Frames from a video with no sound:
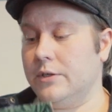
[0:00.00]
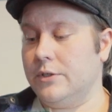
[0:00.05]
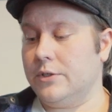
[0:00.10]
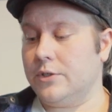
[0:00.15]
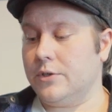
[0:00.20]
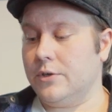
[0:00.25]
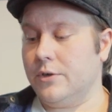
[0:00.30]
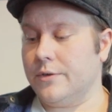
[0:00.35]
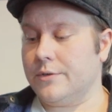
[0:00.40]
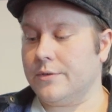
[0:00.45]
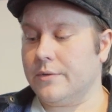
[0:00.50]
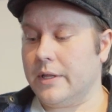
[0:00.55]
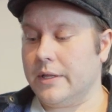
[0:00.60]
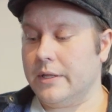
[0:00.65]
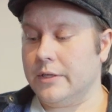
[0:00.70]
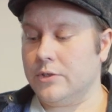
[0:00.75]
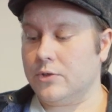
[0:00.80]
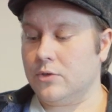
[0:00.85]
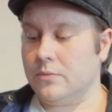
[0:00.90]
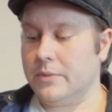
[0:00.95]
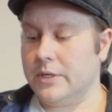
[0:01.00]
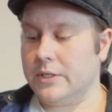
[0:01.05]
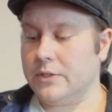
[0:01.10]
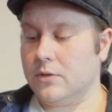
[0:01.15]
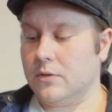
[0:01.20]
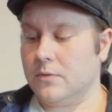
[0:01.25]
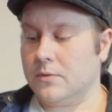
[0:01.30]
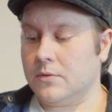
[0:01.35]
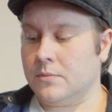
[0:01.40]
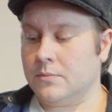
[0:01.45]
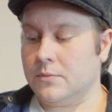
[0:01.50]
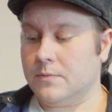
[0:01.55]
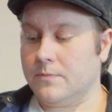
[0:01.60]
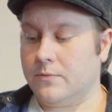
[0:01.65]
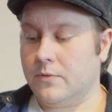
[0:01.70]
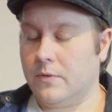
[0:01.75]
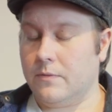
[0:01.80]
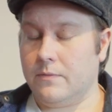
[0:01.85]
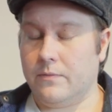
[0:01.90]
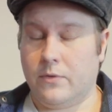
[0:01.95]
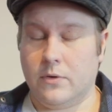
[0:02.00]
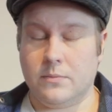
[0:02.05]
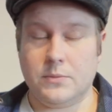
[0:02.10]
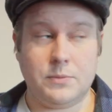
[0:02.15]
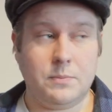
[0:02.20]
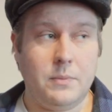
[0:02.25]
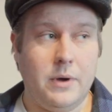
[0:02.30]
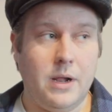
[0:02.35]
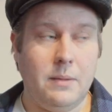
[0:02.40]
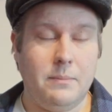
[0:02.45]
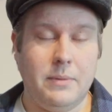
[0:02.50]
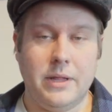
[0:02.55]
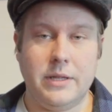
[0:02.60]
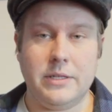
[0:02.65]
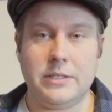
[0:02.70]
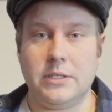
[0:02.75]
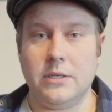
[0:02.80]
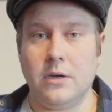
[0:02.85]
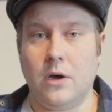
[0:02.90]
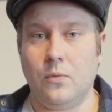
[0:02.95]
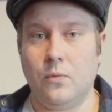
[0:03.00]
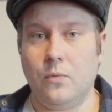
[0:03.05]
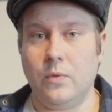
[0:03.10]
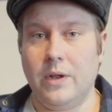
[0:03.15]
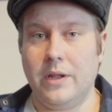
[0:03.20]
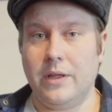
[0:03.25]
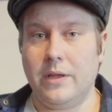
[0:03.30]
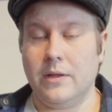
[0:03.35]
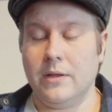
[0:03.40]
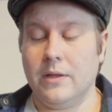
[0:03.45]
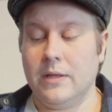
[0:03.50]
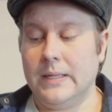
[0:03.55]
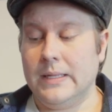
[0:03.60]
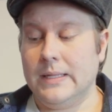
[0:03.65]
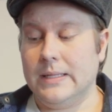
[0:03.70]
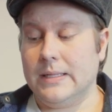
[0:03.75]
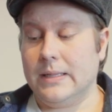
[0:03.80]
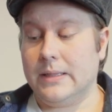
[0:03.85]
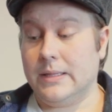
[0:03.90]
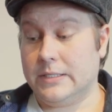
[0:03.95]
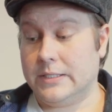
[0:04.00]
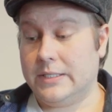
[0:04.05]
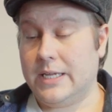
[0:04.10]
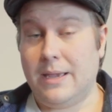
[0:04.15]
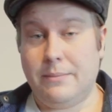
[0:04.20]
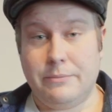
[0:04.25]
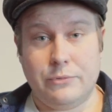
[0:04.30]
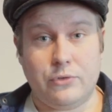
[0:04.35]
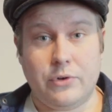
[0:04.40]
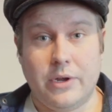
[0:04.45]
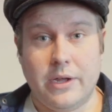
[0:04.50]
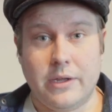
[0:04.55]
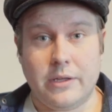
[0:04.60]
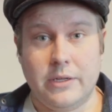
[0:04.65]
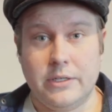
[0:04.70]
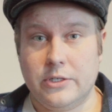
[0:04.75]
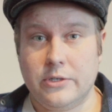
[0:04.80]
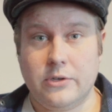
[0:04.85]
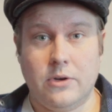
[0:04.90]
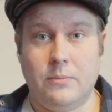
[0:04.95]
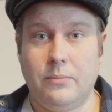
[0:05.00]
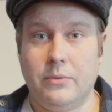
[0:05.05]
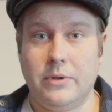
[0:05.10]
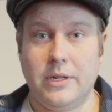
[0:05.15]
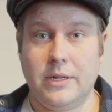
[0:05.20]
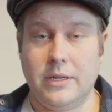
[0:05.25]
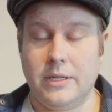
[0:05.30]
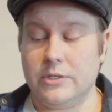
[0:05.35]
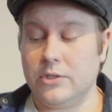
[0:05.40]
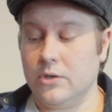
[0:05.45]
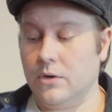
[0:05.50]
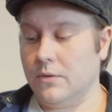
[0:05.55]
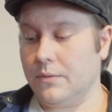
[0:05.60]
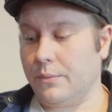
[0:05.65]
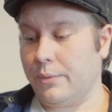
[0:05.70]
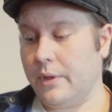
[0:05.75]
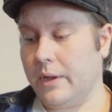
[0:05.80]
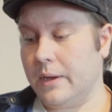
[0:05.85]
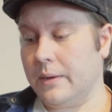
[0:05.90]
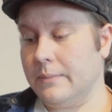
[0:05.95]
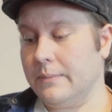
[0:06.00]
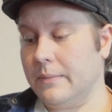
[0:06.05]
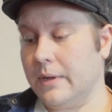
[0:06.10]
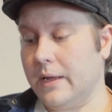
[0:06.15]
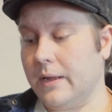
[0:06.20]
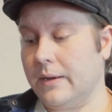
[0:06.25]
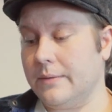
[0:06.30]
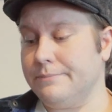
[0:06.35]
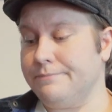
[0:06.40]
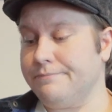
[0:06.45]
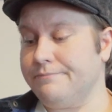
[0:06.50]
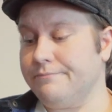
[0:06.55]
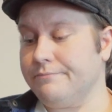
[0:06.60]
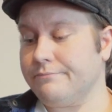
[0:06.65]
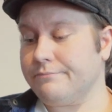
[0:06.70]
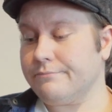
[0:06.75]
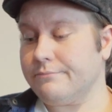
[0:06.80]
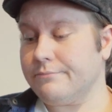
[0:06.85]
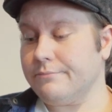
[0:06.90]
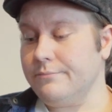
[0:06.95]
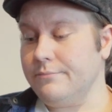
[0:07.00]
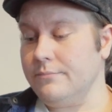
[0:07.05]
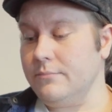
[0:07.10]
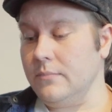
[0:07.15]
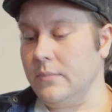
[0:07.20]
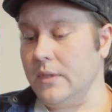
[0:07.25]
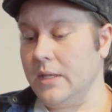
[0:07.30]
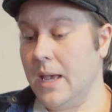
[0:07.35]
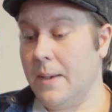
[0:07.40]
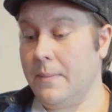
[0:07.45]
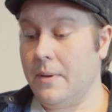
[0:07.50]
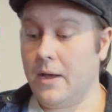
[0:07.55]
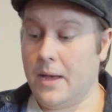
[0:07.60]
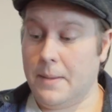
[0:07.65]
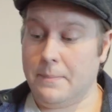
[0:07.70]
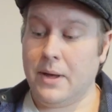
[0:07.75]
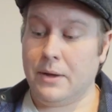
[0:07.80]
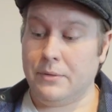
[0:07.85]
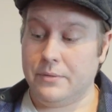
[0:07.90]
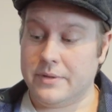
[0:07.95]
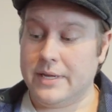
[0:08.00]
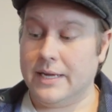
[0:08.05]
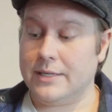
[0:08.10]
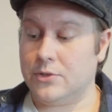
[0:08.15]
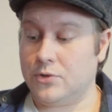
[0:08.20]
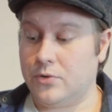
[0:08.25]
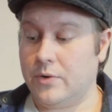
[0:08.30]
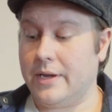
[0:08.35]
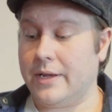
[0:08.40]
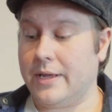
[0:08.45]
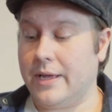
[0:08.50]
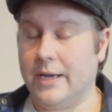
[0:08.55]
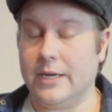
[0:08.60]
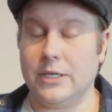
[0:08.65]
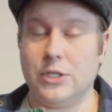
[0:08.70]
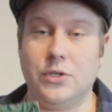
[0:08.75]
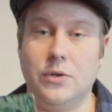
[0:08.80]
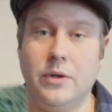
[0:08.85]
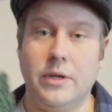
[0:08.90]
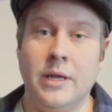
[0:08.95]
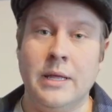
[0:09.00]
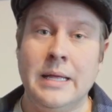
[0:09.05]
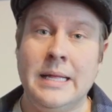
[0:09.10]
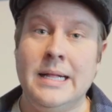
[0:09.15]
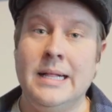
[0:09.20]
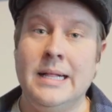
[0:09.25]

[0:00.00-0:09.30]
song, that instrumental from Smile, but it's not really the same track. It's completely its own thing. And about that track, actually,